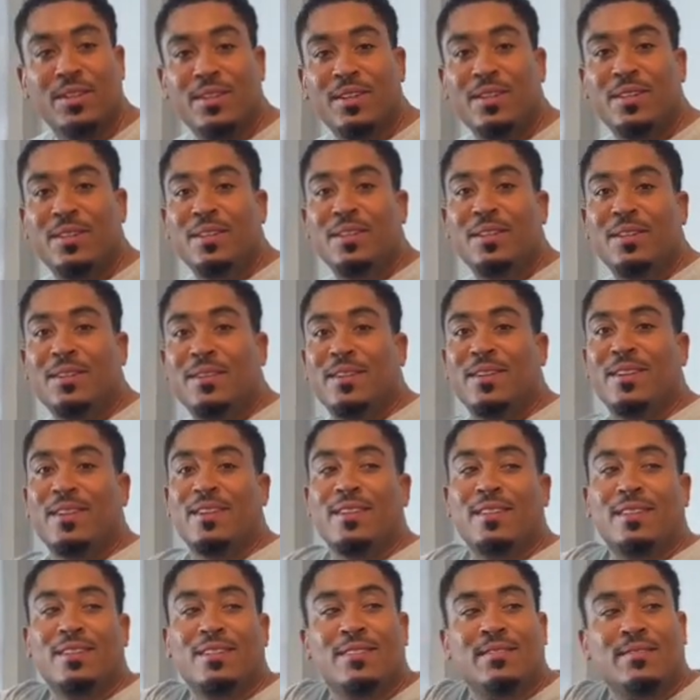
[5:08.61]

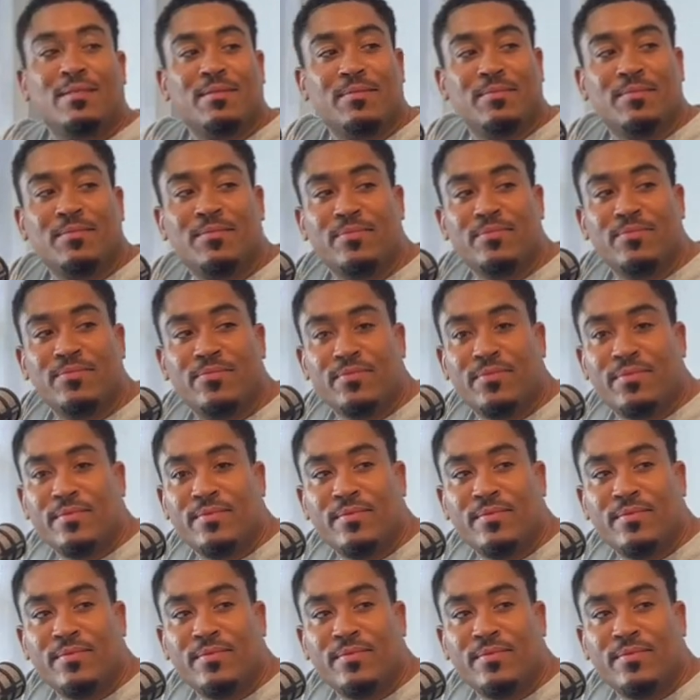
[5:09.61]
[no speech]